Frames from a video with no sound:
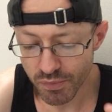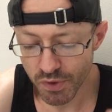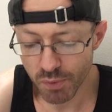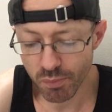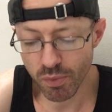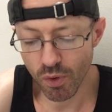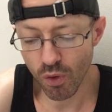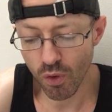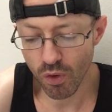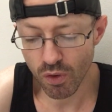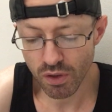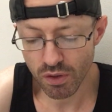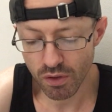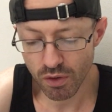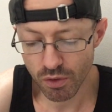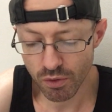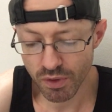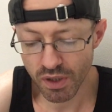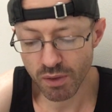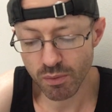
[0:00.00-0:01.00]
the Borg,
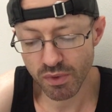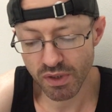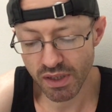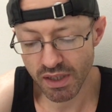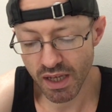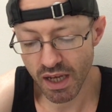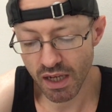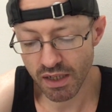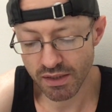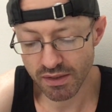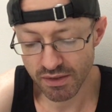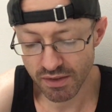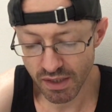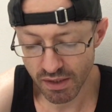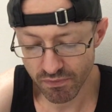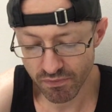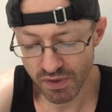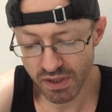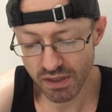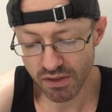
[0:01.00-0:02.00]
who they really are, is
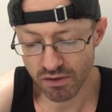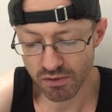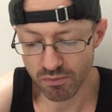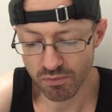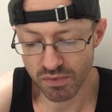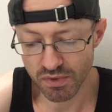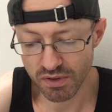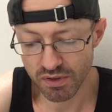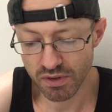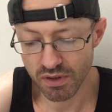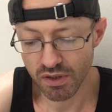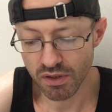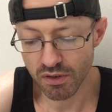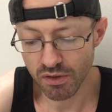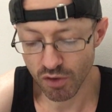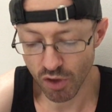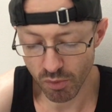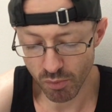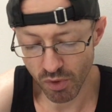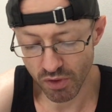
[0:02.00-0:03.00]
their victims,
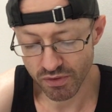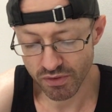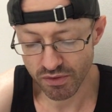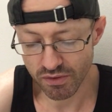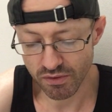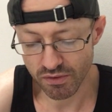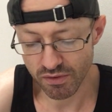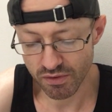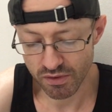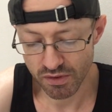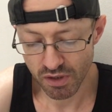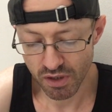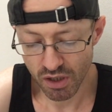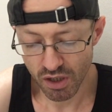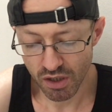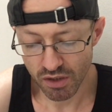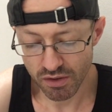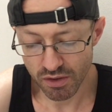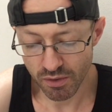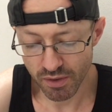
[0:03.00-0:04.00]
not monsters.
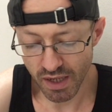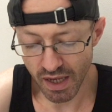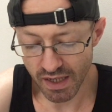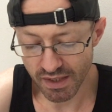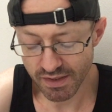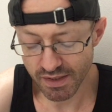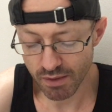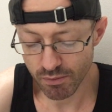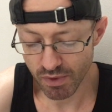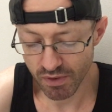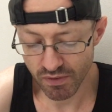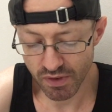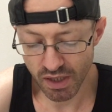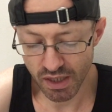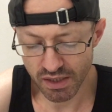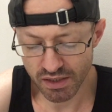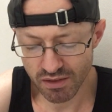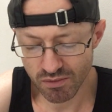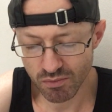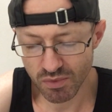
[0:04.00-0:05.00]
So he has that
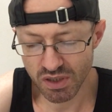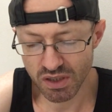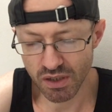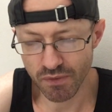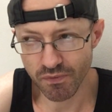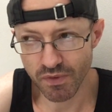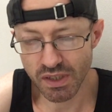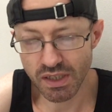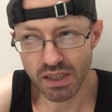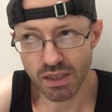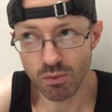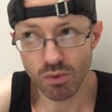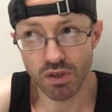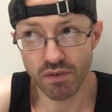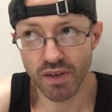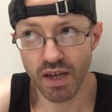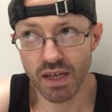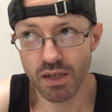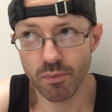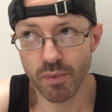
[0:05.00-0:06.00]
revelation, which I think he would
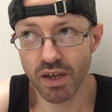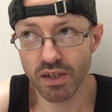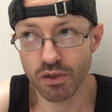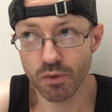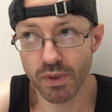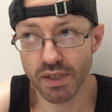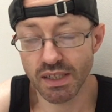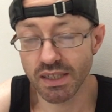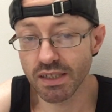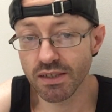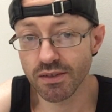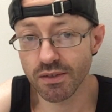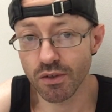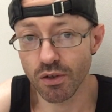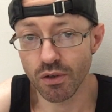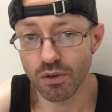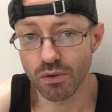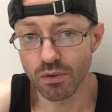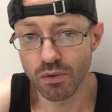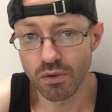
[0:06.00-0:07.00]
have had about 20 years
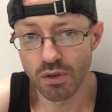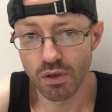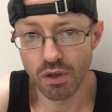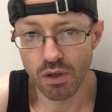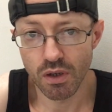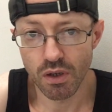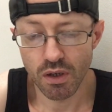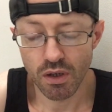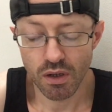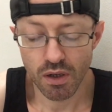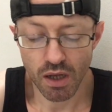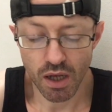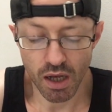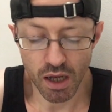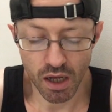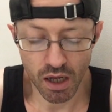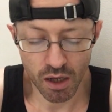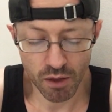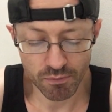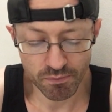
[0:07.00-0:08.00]
ago,
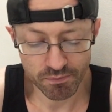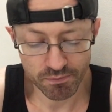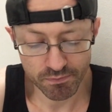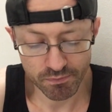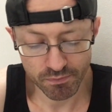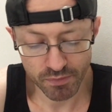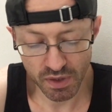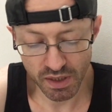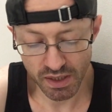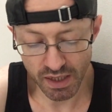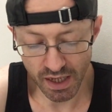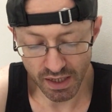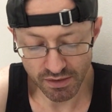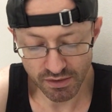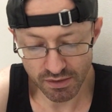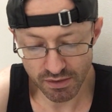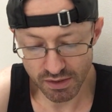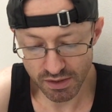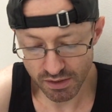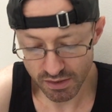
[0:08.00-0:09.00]
but he
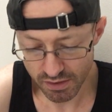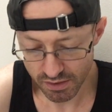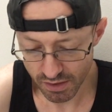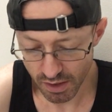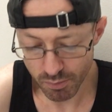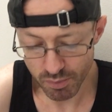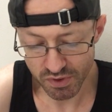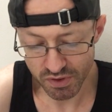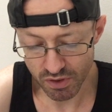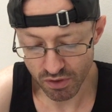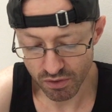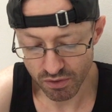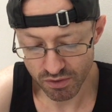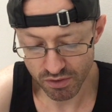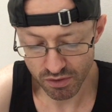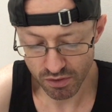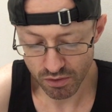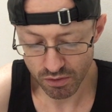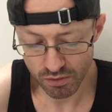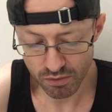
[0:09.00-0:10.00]
has in this episode,
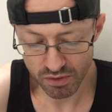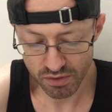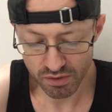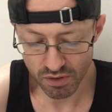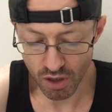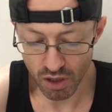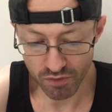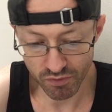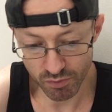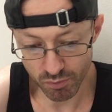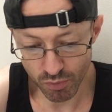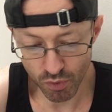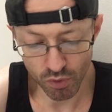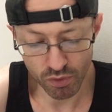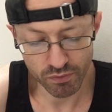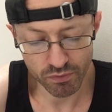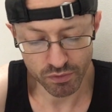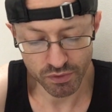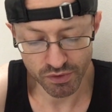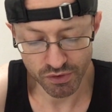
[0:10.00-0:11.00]
so it's kind of
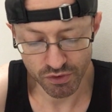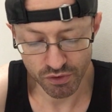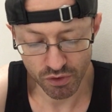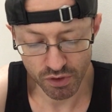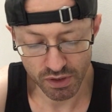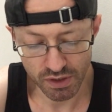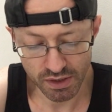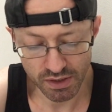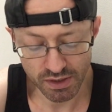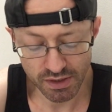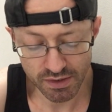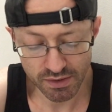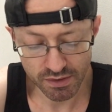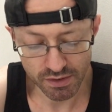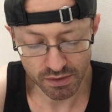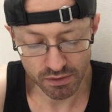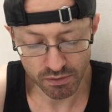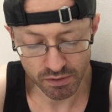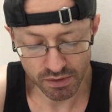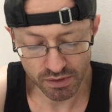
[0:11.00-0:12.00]
important for his journey in this
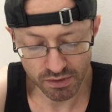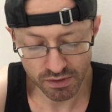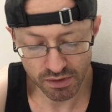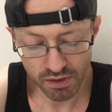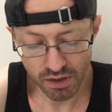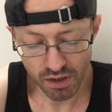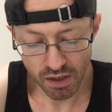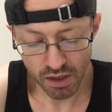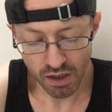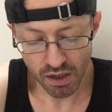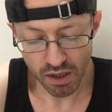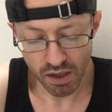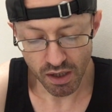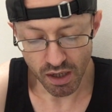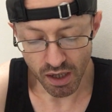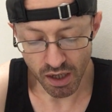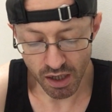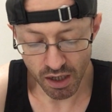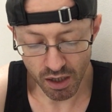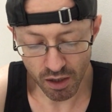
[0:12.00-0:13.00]
series.
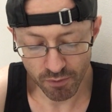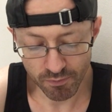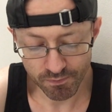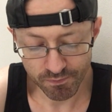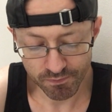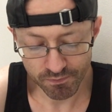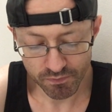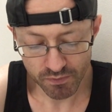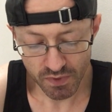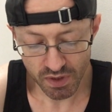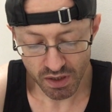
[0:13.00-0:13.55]
Now,